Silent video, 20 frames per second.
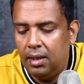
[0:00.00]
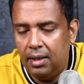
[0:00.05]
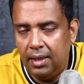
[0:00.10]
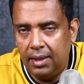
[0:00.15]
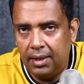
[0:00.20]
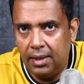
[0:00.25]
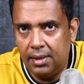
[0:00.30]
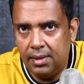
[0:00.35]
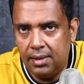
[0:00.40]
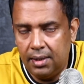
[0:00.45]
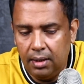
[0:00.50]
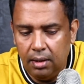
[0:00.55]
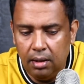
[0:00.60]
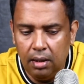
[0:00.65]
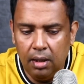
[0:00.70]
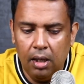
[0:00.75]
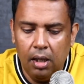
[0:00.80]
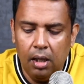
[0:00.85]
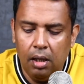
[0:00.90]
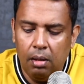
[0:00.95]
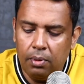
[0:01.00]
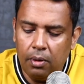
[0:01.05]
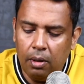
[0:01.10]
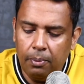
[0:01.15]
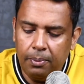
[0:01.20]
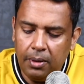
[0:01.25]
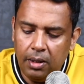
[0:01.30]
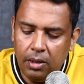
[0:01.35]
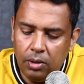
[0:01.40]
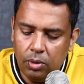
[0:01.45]
Like I said,
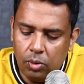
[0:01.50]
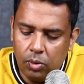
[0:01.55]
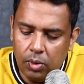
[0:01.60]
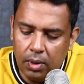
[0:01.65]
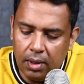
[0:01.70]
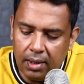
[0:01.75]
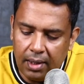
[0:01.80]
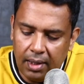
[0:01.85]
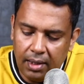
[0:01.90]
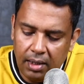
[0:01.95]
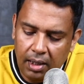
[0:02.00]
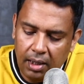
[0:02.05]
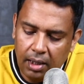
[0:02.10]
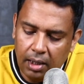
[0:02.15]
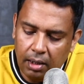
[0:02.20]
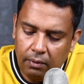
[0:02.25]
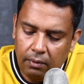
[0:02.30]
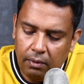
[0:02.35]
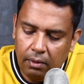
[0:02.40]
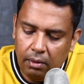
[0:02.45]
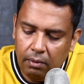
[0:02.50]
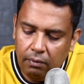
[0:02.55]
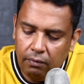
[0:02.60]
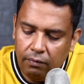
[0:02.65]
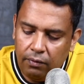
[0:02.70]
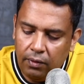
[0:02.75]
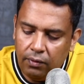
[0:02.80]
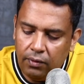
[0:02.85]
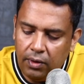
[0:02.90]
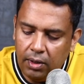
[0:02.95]
properties which were renting at
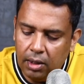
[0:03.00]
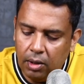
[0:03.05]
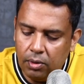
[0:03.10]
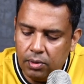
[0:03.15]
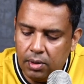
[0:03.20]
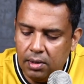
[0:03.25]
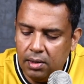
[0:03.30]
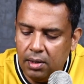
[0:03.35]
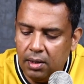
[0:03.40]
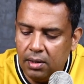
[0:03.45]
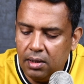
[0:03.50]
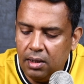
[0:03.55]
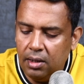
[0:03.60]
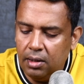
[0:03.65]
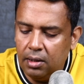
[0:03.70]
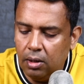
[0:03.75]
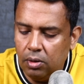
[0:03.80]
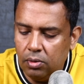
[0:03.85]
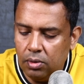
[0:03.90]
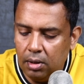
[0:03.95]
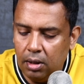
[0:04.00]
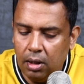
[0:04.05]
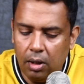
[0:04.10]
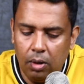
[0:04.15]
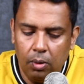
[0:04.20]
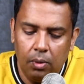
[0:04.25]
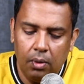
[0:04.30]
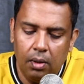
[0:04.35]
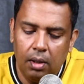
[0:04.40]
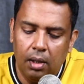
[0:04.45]
50,000, 60,000
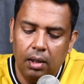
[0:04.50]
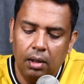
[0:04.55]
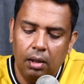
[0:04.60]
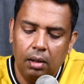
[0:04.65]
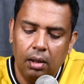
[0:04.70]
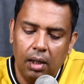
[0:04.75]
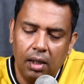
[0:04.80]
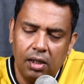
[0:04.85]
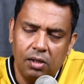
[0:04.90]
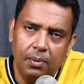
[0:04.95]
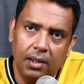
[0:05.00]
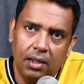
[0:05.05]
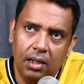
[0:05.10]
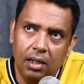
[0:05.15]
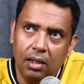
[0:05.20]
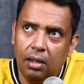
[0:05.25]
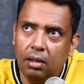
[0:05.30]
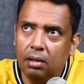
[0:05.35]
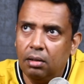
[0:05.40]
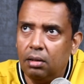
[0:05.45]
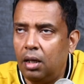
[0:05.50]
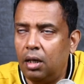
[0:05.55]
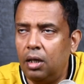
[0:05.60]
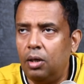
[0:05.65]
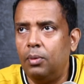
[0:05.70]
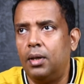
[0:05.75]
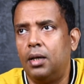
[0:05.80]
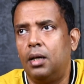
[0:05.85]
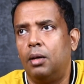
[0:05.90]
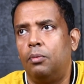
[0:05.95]
now are expecting
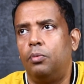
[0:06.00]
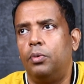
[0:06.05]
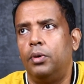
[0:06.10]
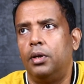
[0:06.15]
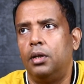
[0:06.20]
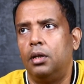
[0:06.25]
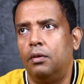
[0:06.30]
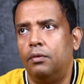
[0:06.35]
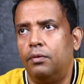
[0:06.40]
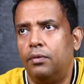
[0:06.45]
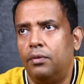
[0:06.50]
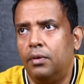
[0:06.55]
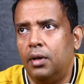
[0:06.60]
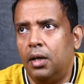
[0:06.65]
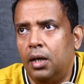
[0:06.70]
anywhere upward of